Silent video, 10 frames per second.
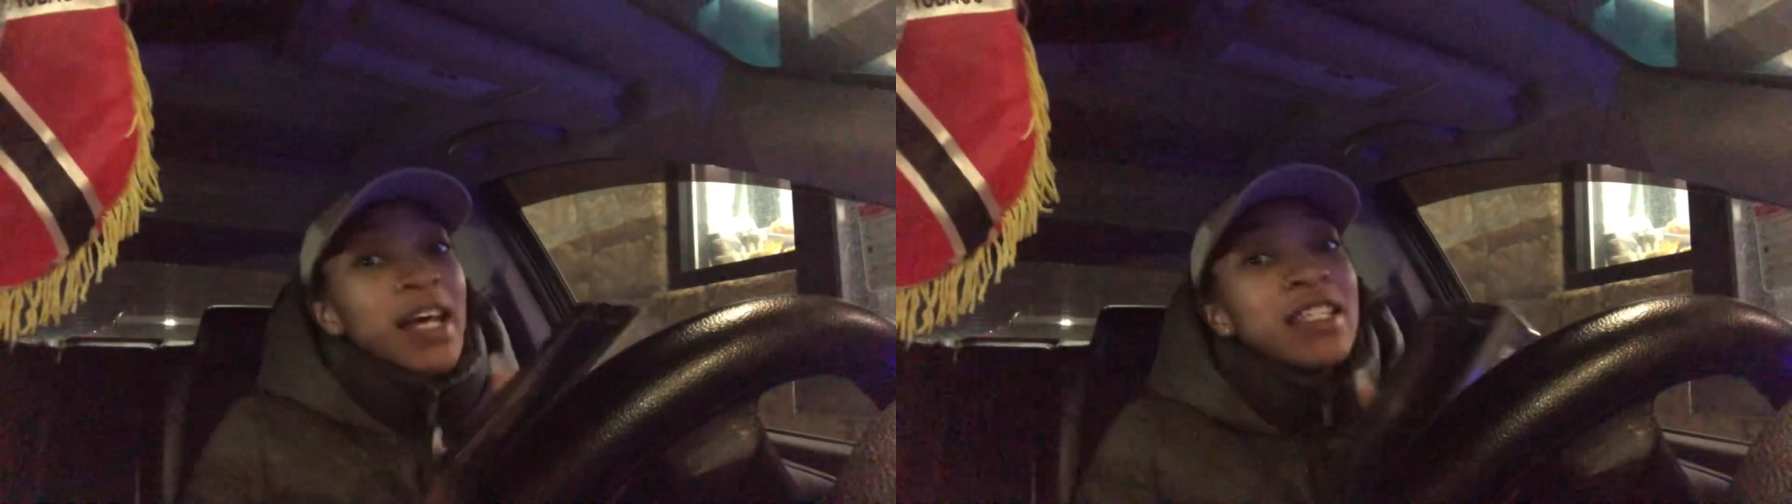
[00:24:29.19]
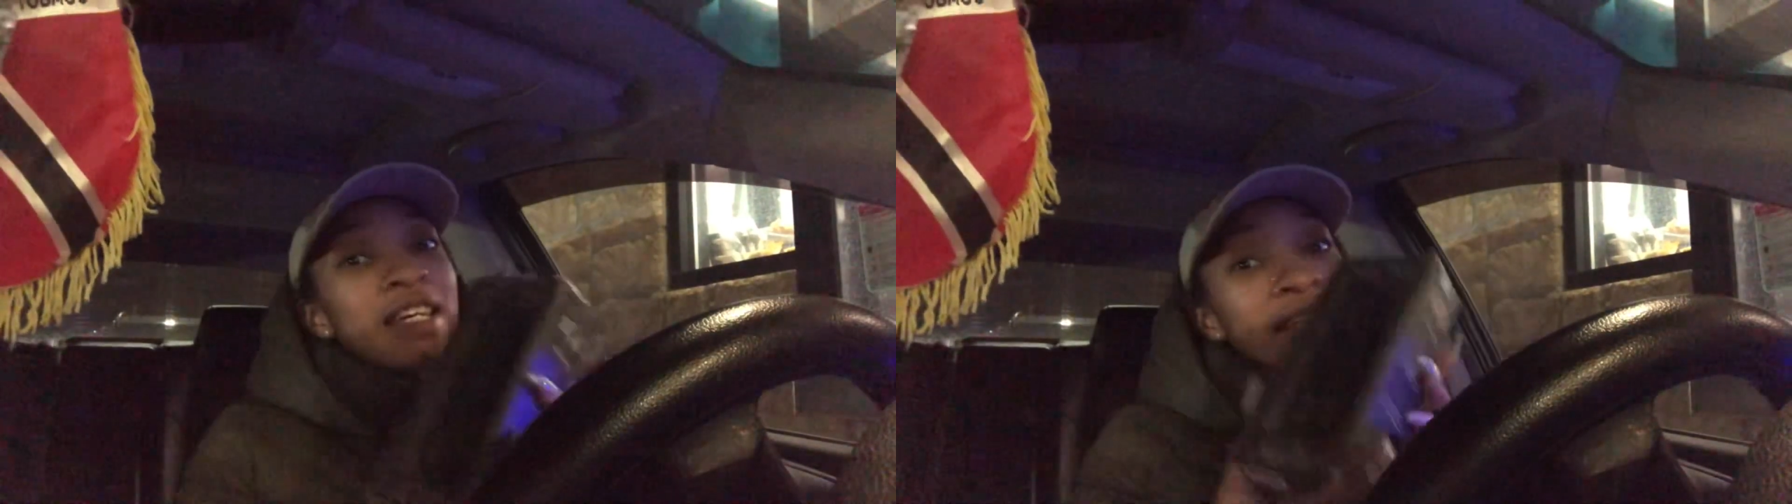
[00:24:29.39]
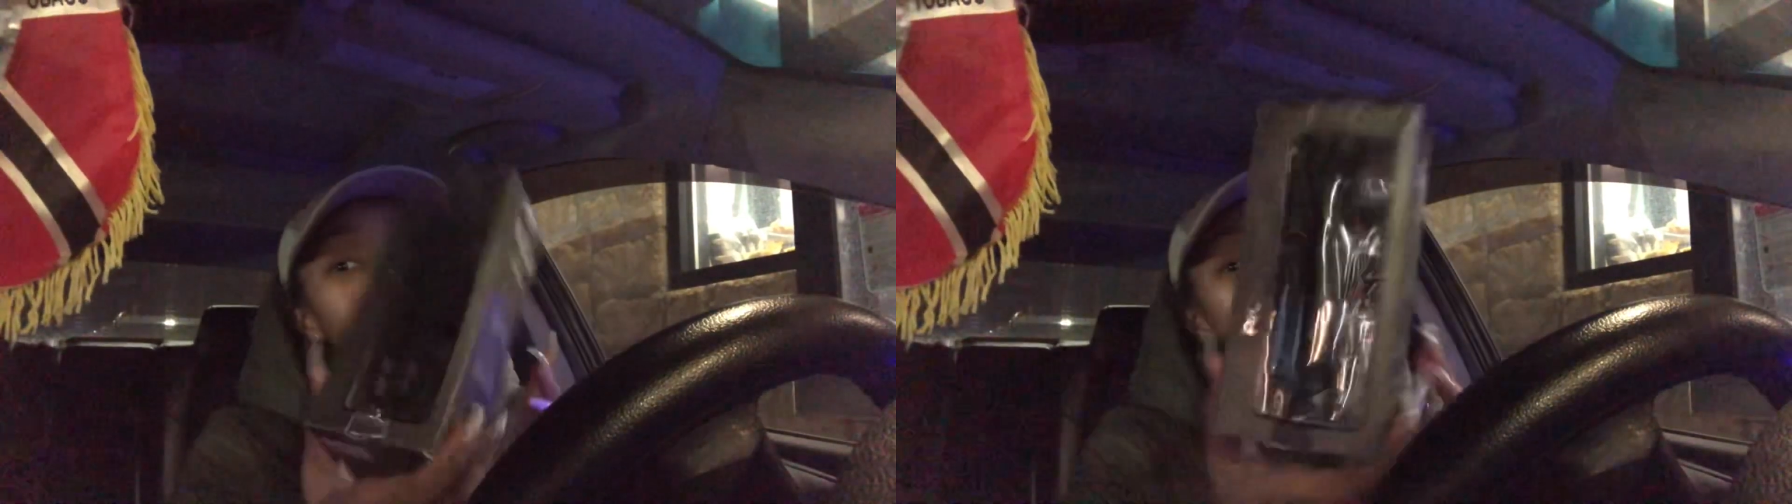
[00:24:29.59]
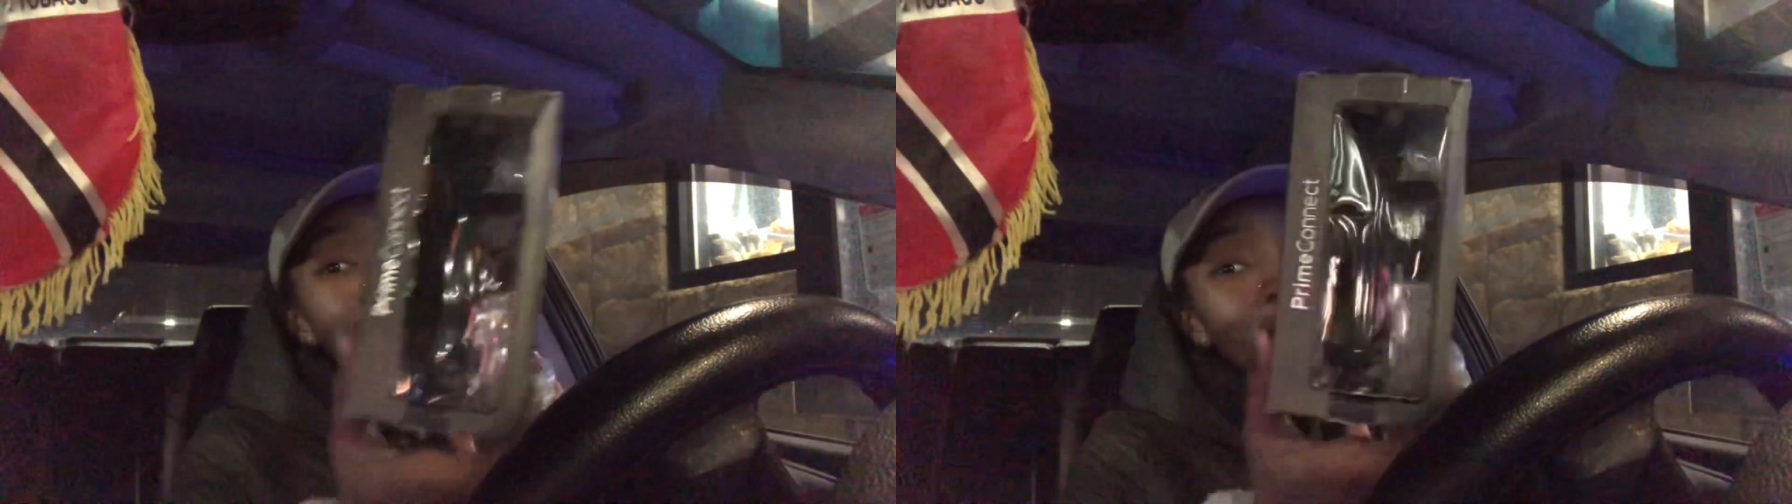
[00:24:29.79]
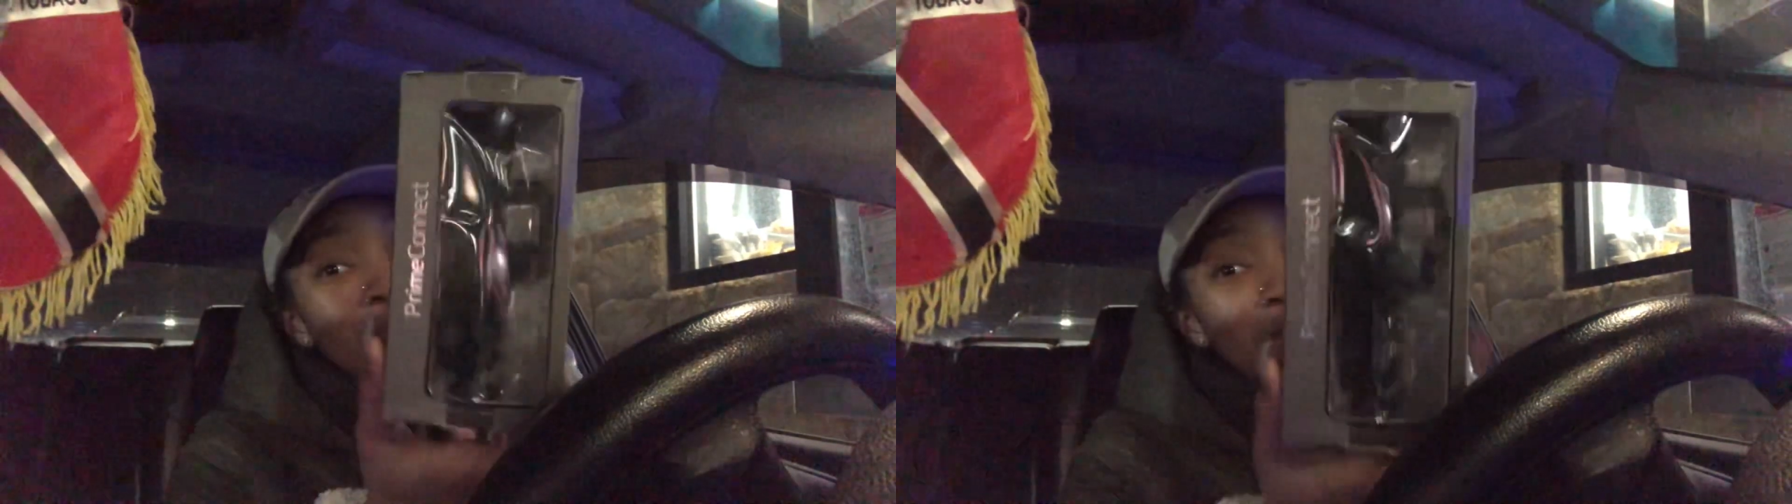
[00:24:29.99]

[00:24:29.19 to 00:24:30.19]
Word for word: I did get the same color